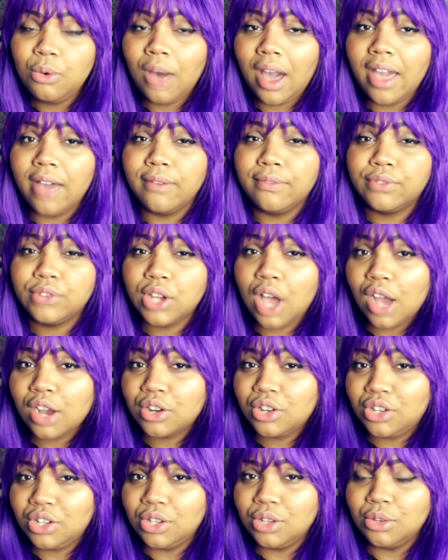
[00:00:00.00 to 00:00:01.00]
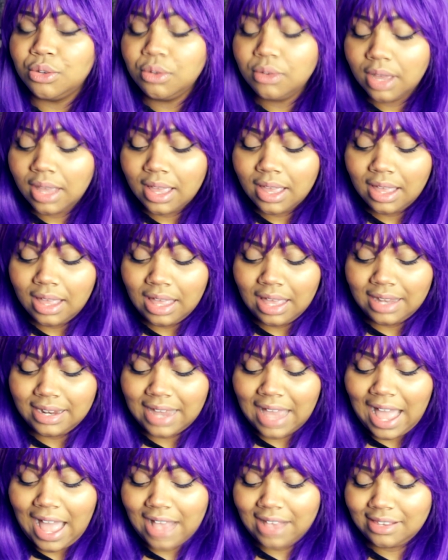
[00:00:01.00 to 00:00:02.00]
who I have talked to
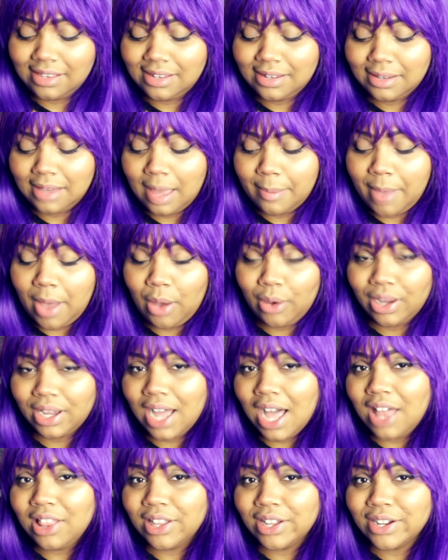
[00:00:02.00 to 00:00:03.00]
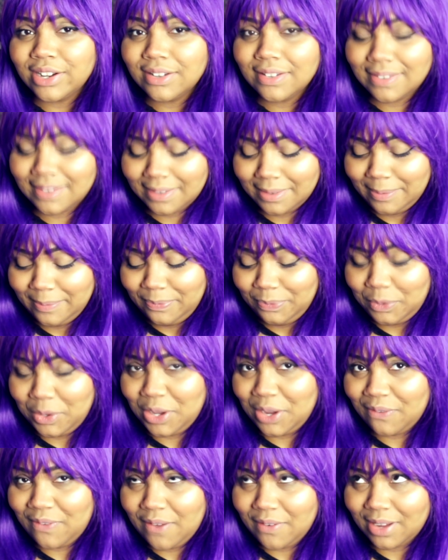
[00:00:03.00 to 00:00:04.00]
and asked about colors,
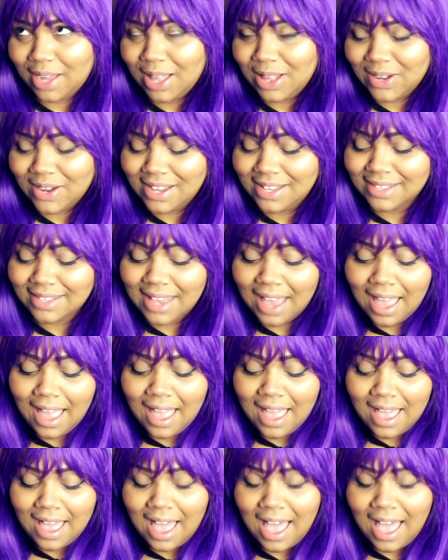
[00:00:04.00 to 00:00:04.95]
what your favorite color is,